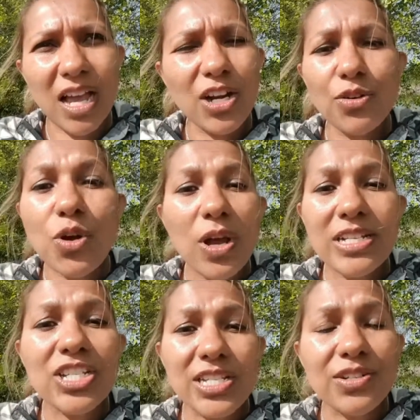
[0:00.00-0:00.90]
I don't know, I
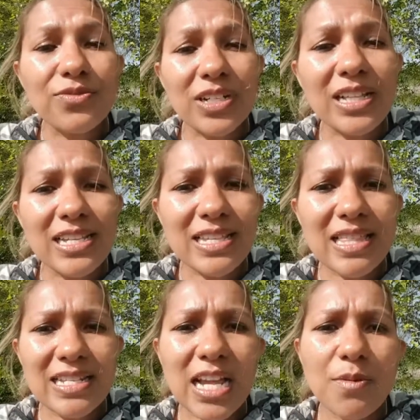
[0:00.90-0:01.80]
just didn't realize at
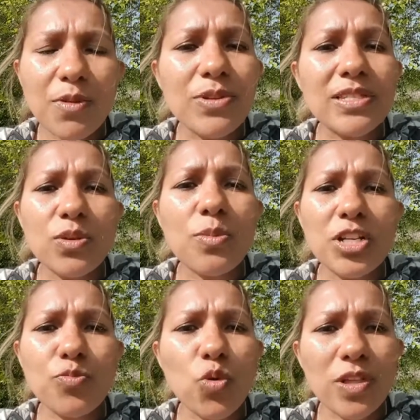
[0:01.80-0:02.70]
the time there was so
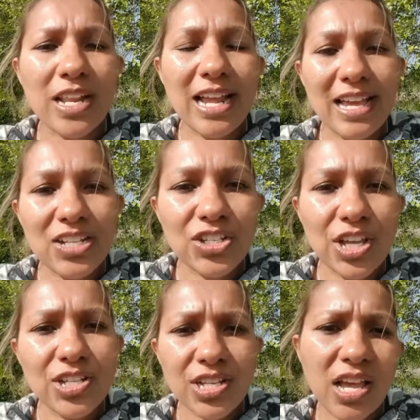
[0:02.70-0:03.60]
much more that I had to
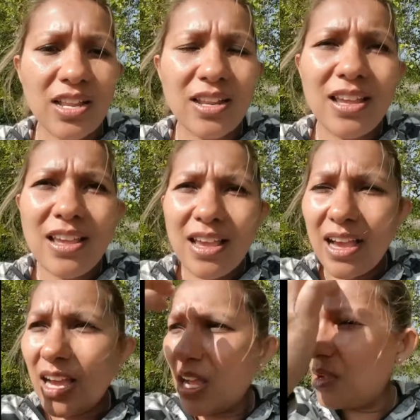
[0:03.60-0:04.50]
get done,
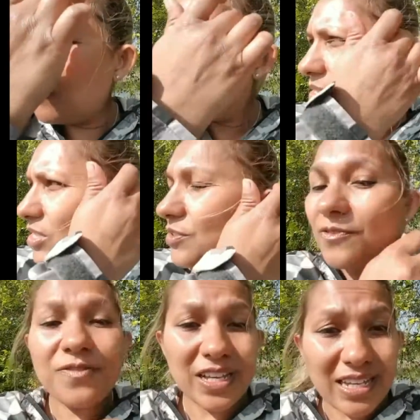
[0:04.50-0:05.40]
to
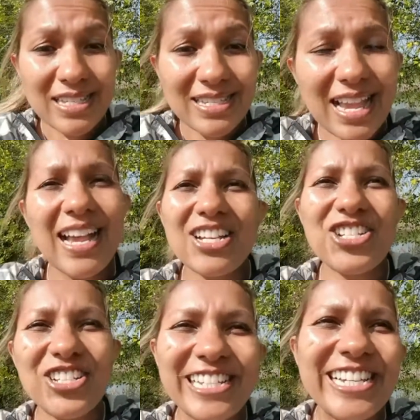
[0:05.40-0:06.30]
fix,
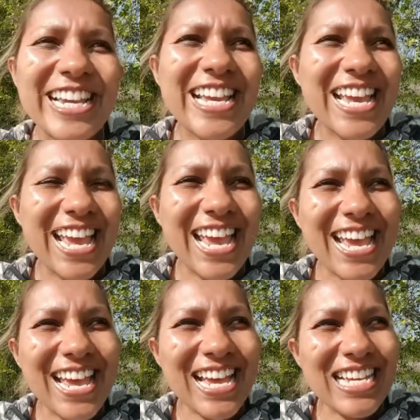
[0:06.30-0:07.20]
actually.
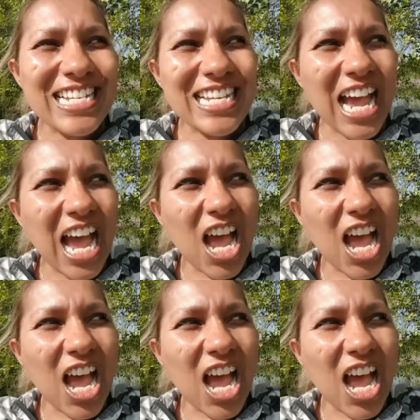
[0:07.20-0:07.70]
And